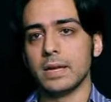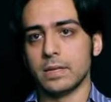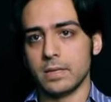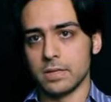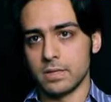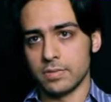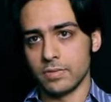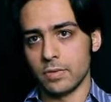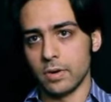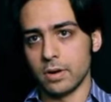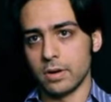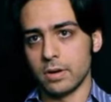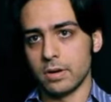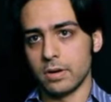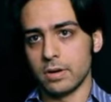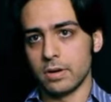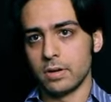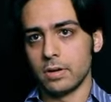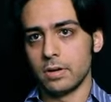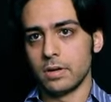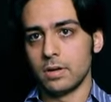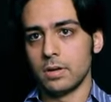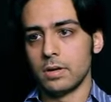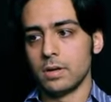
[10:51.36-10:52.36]
it this far.
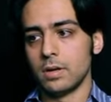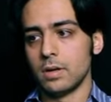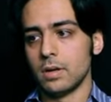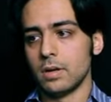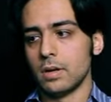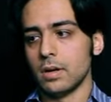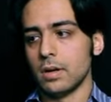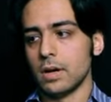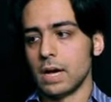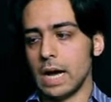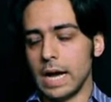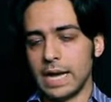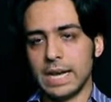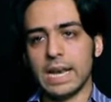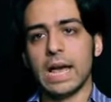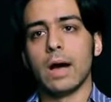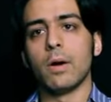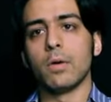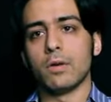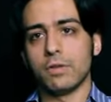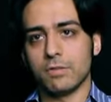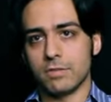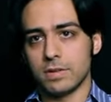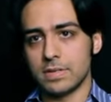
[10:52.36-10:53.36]
I
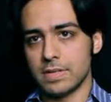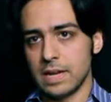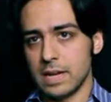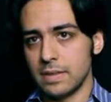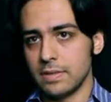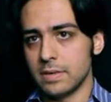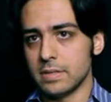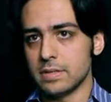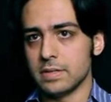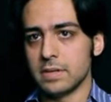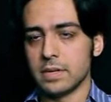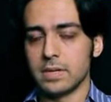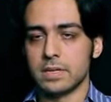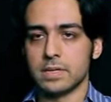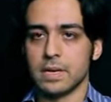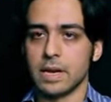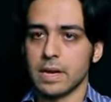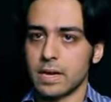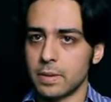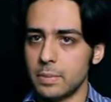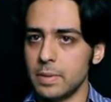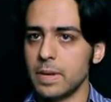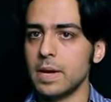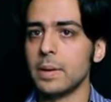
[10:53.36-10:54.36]
now understand these things. I
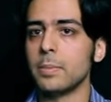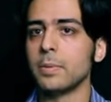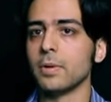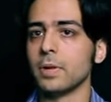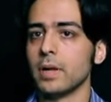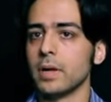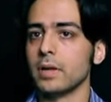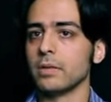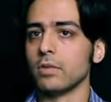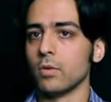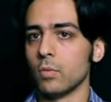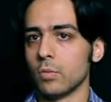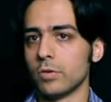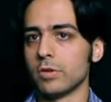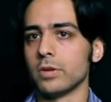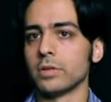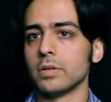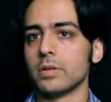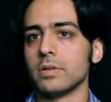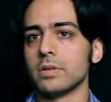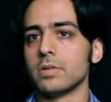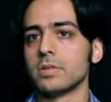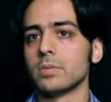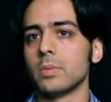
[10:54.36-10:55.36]
can manipulate the world
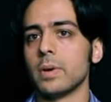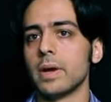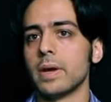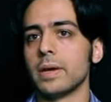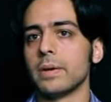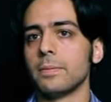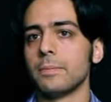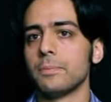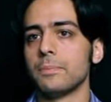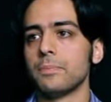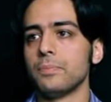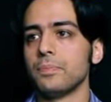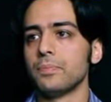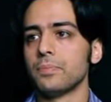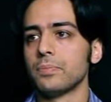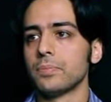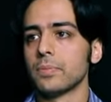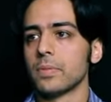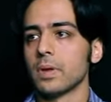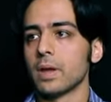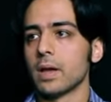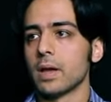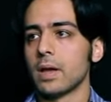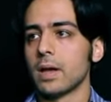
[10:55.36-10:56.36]
in this way
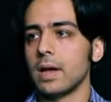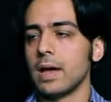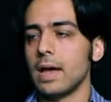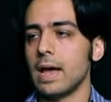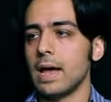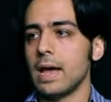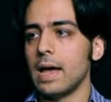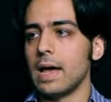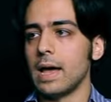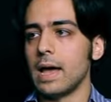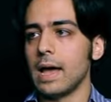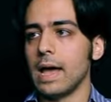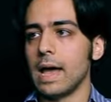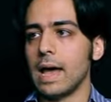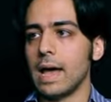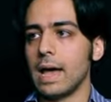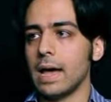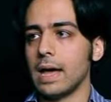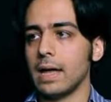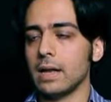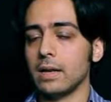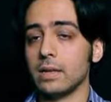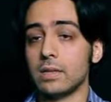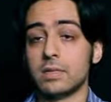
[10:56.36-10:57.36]

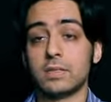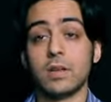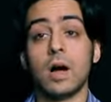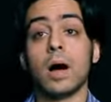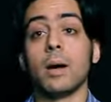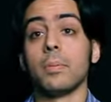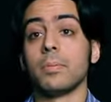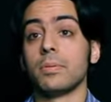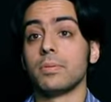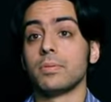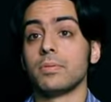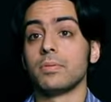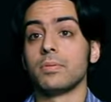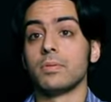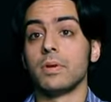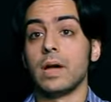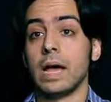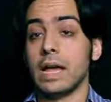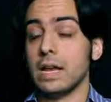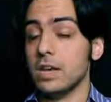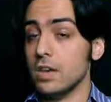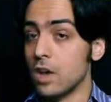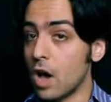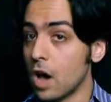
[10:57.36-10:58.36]
and stop
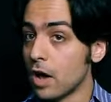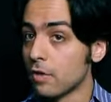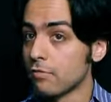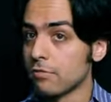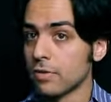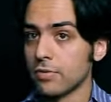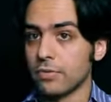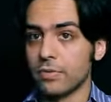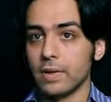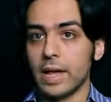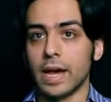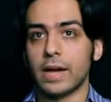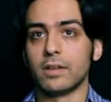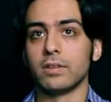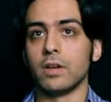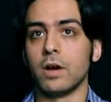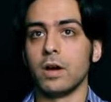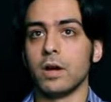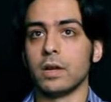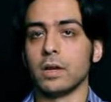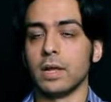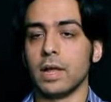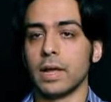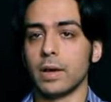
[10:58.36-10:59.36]
and not reflect
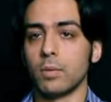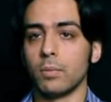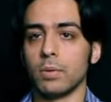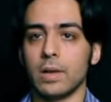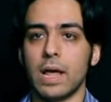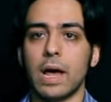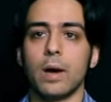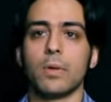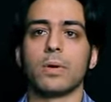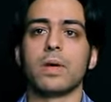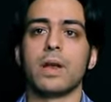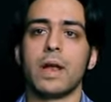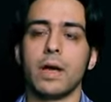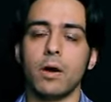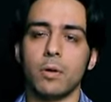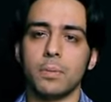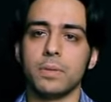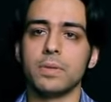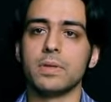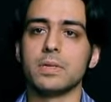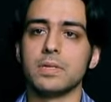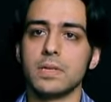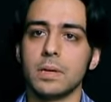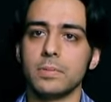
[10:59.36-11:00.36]
on like, well, how can I
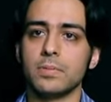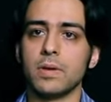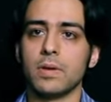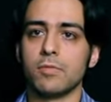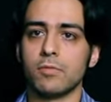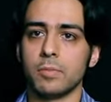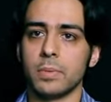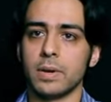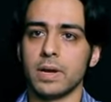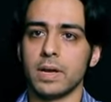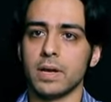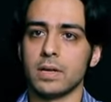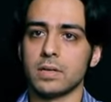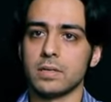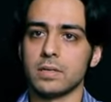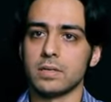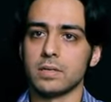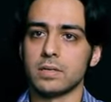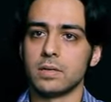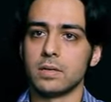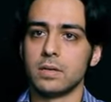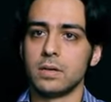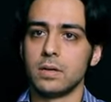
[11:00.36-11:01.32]
open this up to everybody else?